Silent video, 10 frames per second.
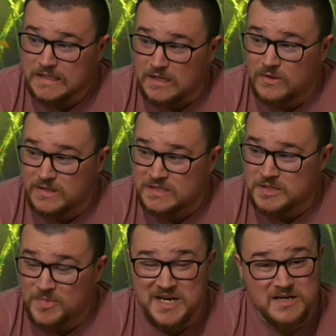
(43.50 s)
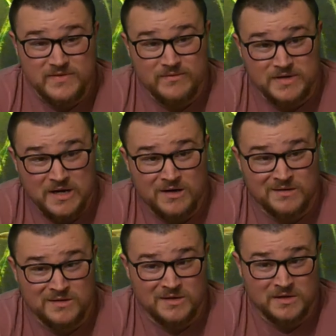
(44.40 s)
you know, it's the bane of every
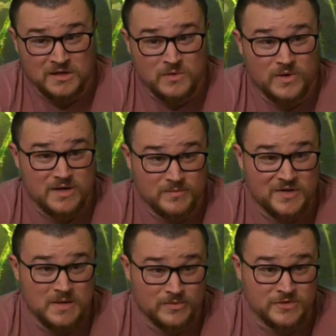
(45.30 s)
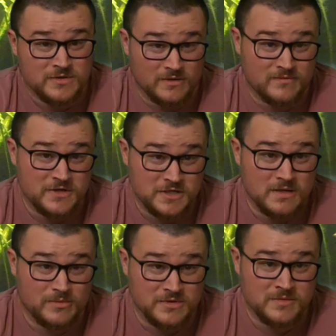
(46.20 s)
aquarium keeper's or
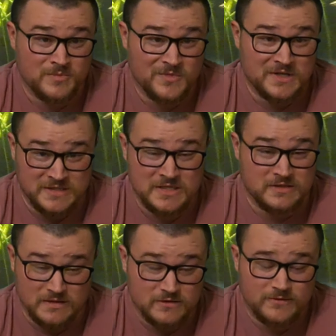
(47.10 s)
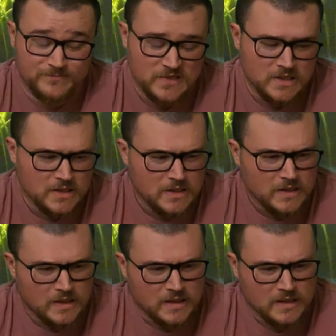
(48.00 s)
fish keeper's existence.
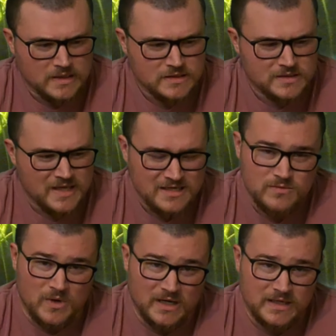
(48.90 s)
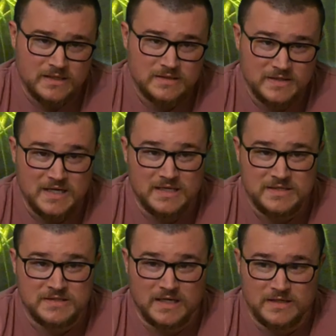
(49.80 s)
So that's why today
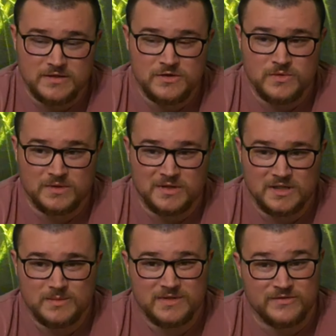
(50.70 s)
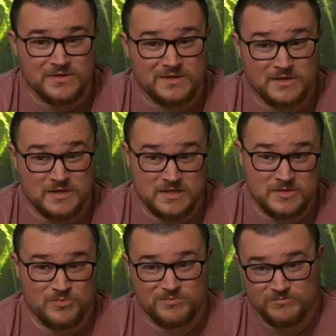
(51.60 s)
I decided to do a little bit of
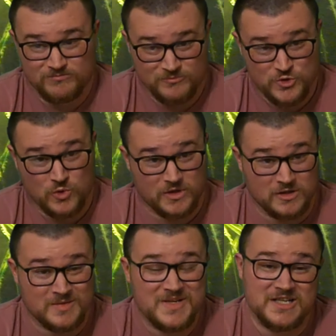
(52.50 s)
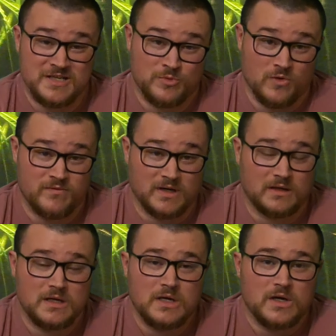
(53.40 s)
a short little species
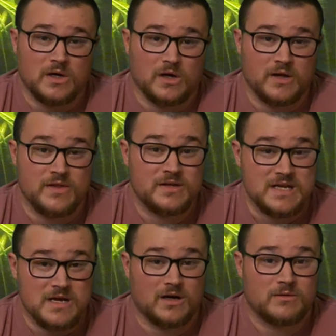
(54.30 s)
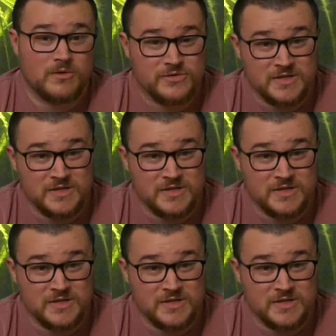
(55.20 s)
profile on the neon